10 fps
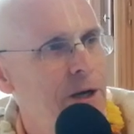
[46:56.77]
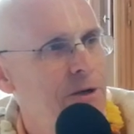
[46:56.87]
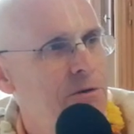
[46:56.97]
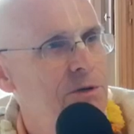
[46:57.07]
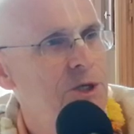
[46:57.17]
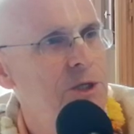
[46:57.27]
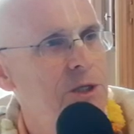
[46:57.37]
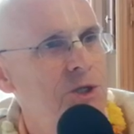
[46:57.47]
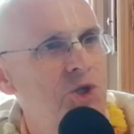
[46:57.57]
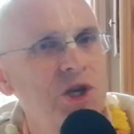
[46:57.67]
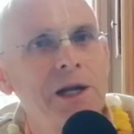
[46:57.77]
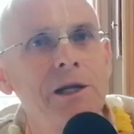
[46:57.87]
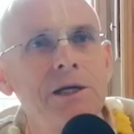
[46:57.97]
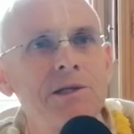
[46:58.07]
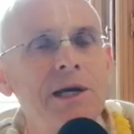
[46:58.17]
as Hare Krishnas,
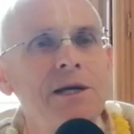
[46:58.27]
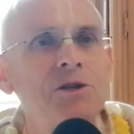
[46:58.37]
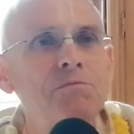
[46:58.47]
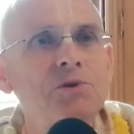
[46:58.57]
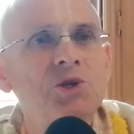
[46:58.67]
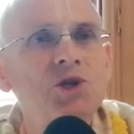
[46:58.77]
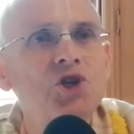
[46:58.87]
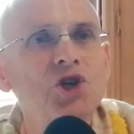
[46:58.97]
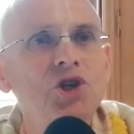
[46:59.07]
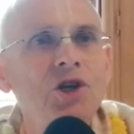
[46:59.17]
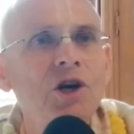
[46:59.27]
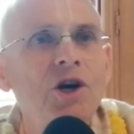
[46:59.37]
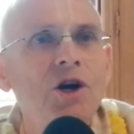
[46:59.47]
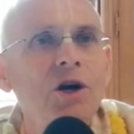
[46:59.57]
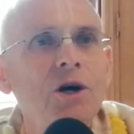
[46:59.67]
generally take the position
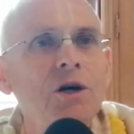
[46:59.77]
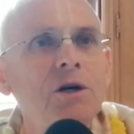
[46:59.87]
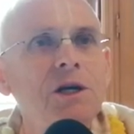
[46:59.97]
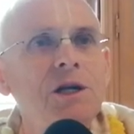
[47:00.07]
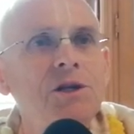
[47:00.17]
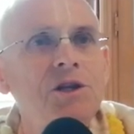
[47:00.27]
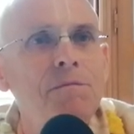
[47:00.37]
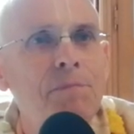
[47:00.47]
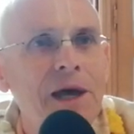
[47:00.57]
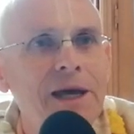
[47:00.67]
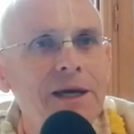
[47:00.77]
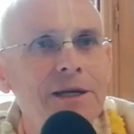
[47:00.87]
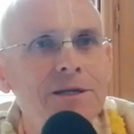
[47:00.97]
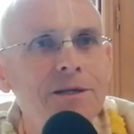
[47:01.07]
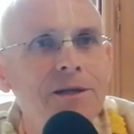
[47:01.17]
uh, in the
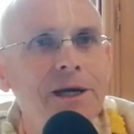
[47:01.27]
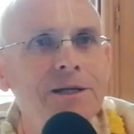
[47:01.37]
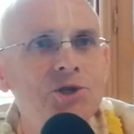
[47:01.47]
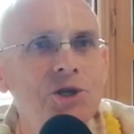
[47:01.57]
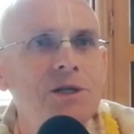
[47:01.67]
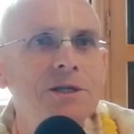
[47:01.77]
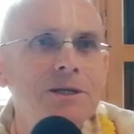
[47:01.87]
debate that